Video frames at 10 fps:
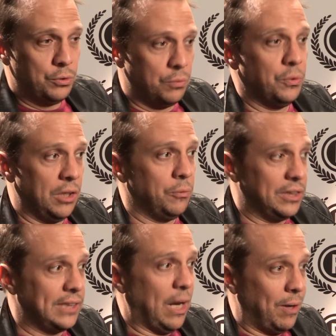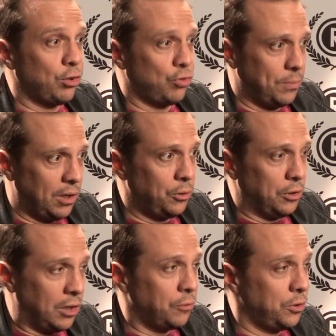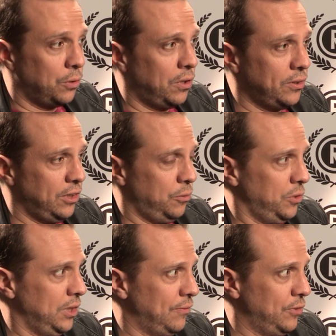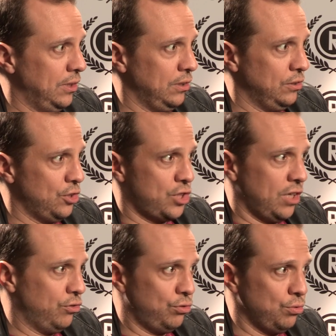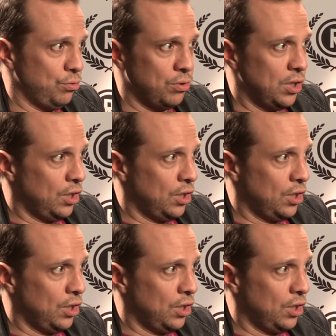with the directors from all over the world, and we have the chance to